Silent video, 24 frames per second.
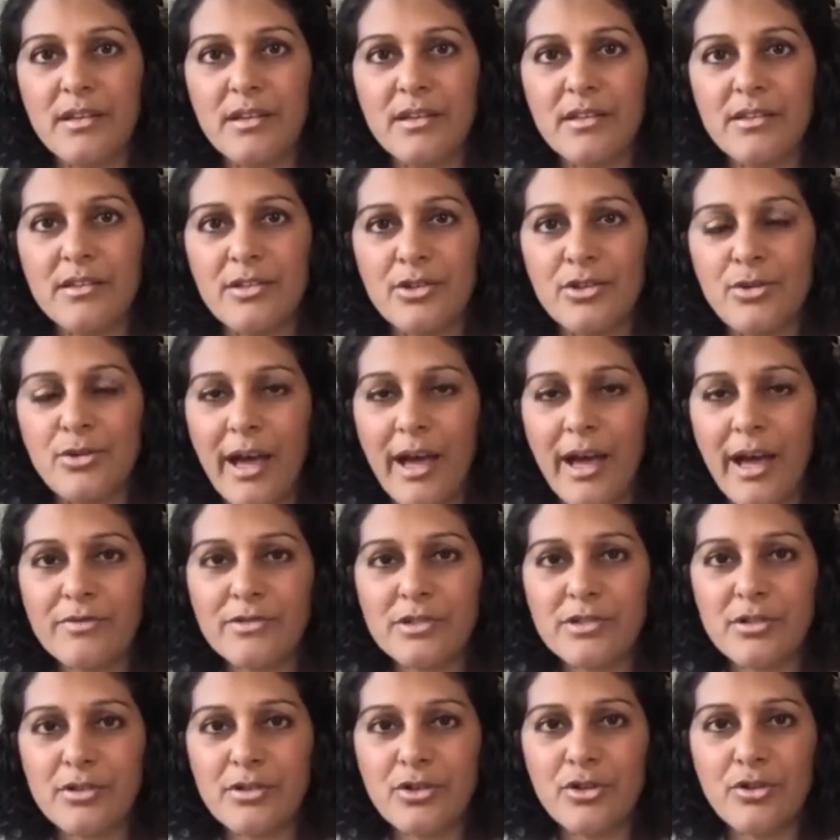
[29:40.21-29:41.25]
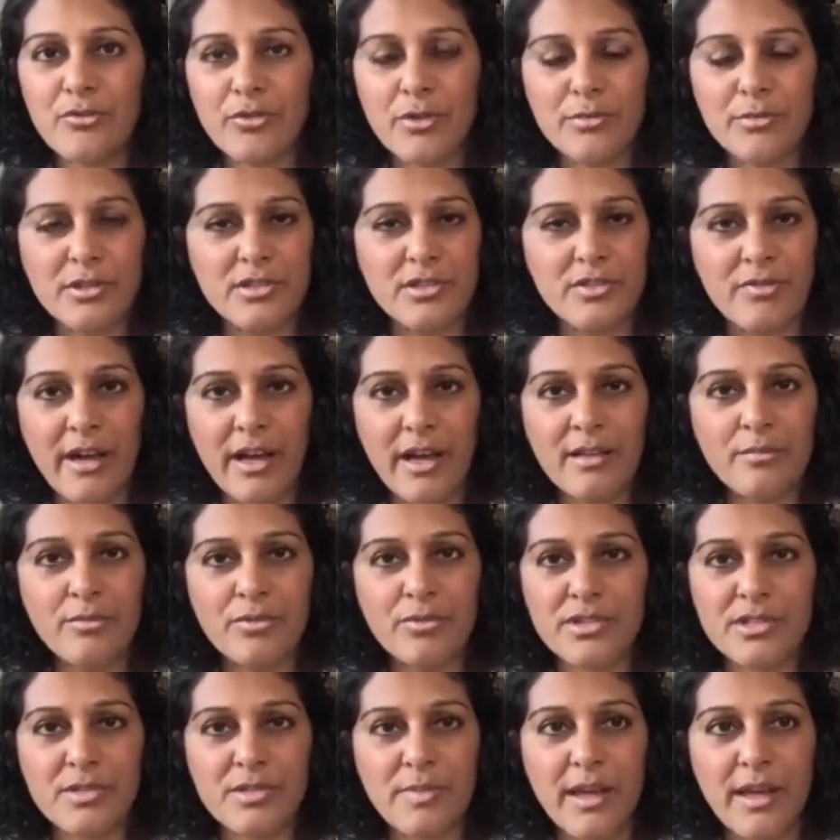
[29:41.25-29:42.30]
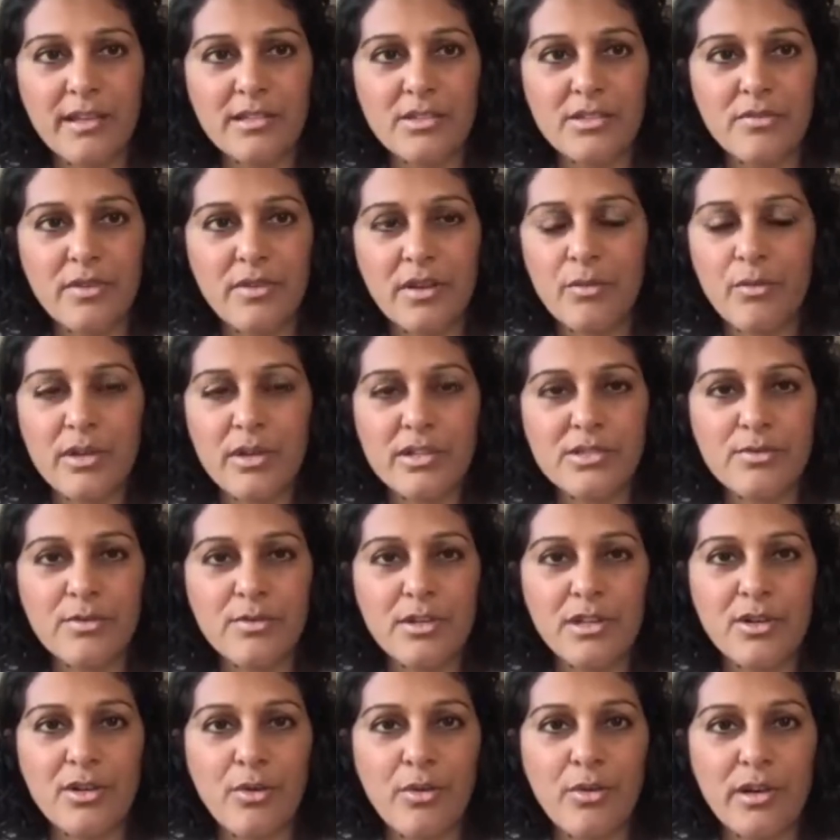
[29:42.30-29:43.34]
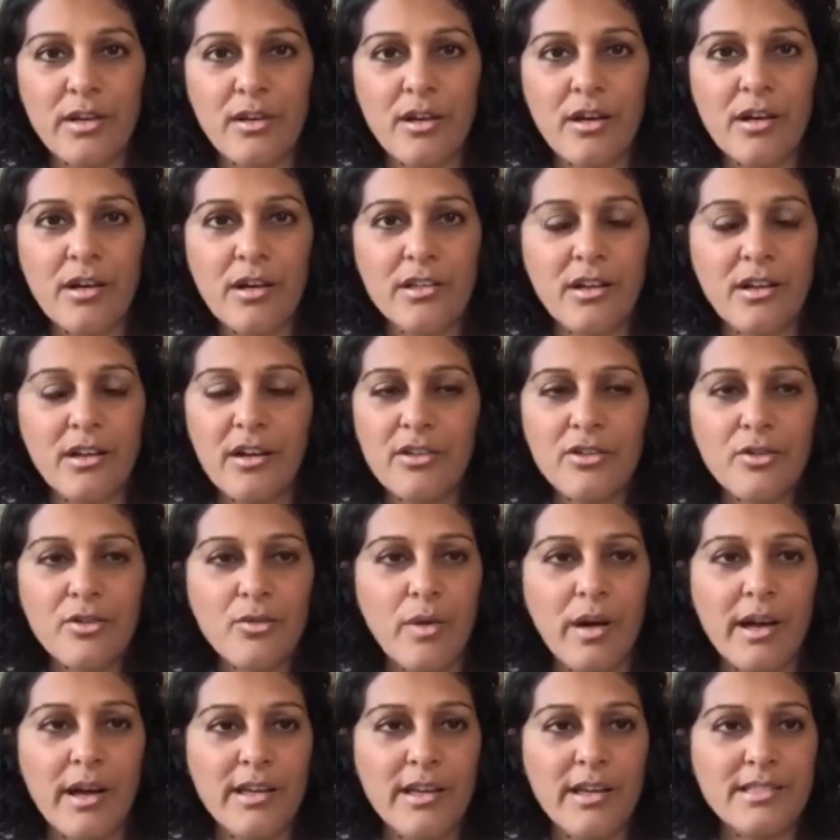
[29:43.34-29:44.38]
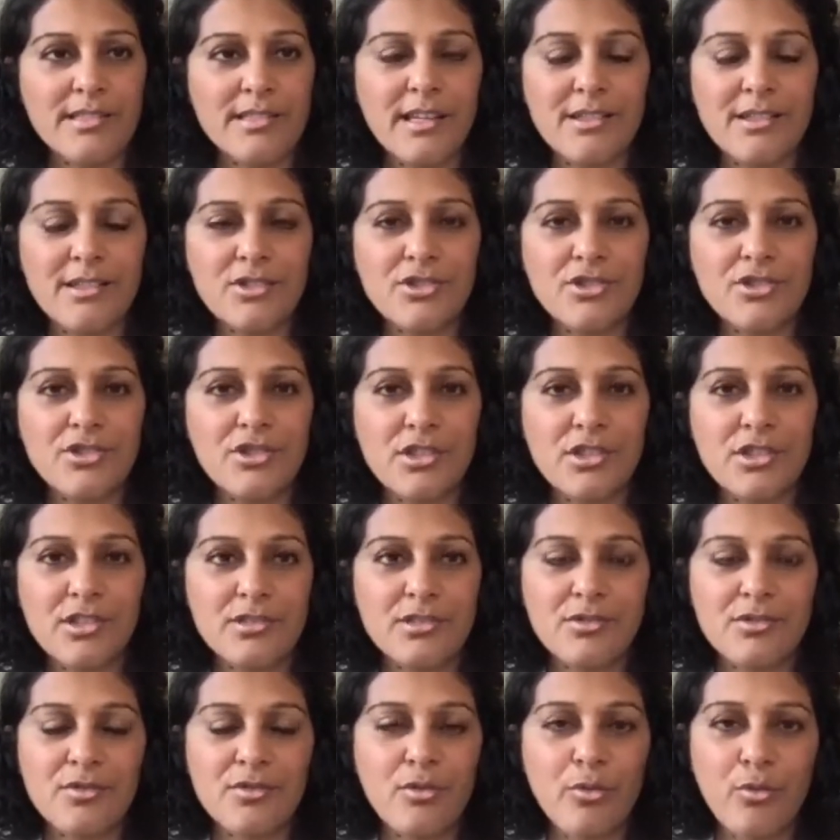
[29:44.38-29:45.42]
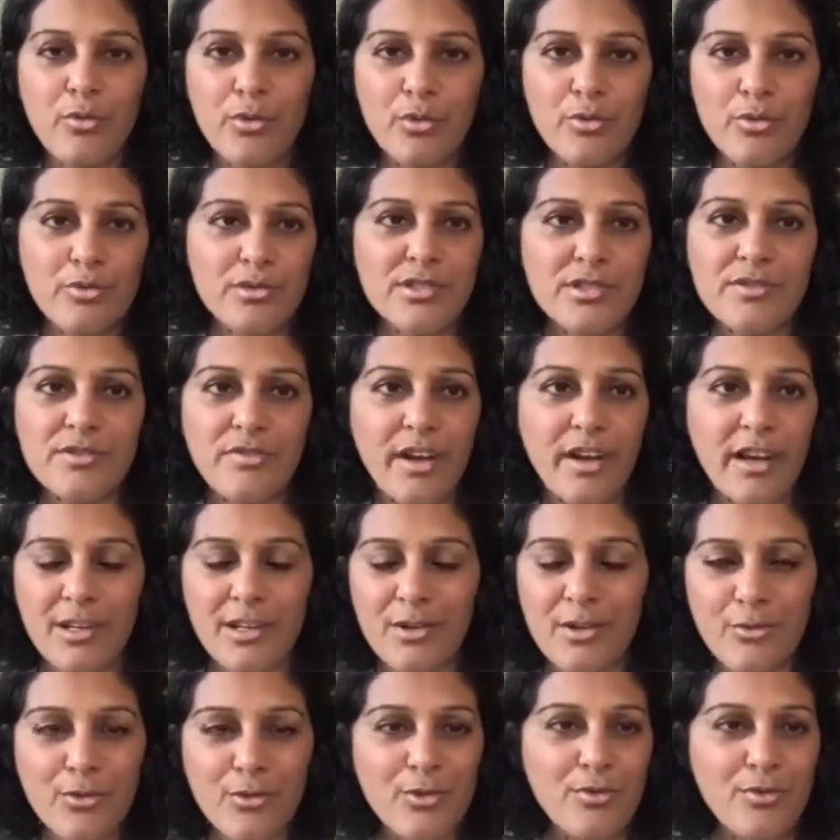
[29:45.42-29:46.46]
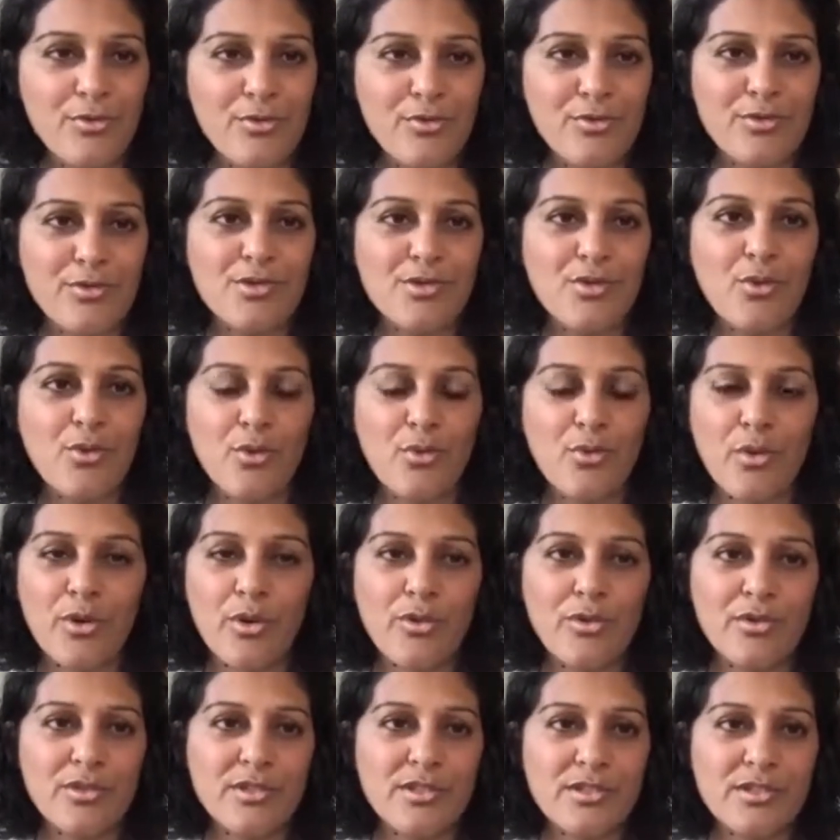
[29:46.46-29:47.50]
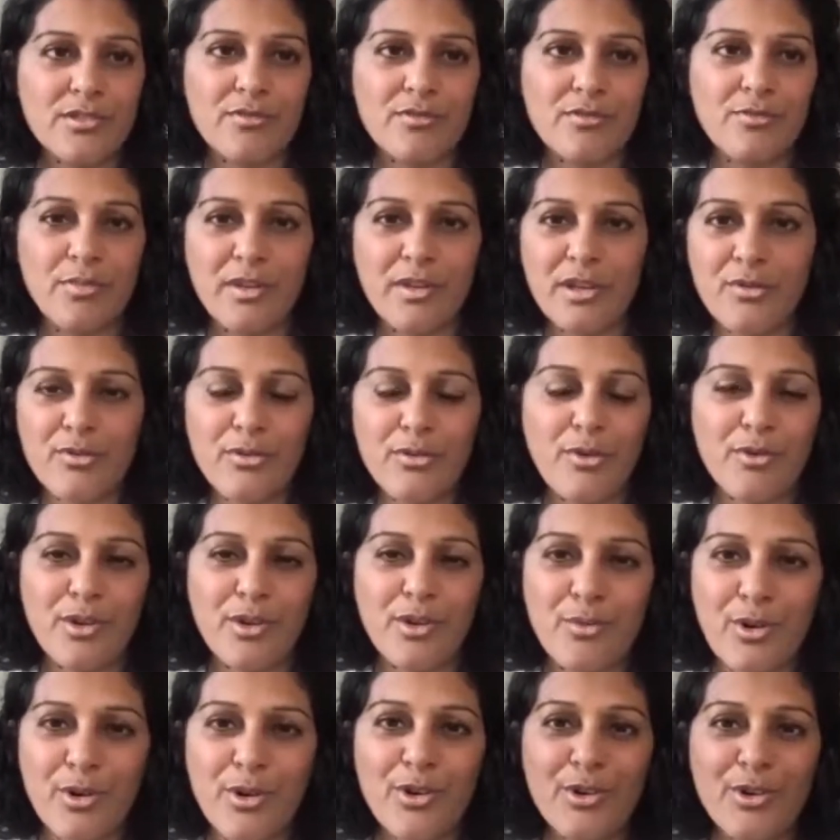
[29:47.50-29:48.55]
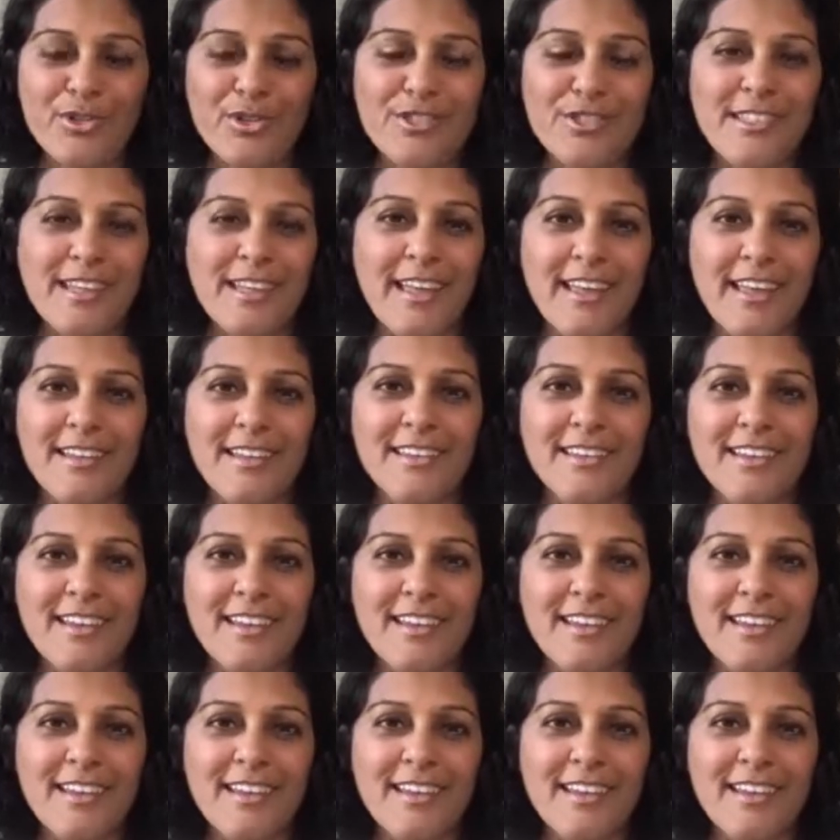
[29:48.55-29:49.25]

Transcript: you have to look from the divine perspective at what's really going on. Otherwise, it's just wounds fighting wounds, or words being thrown at words, and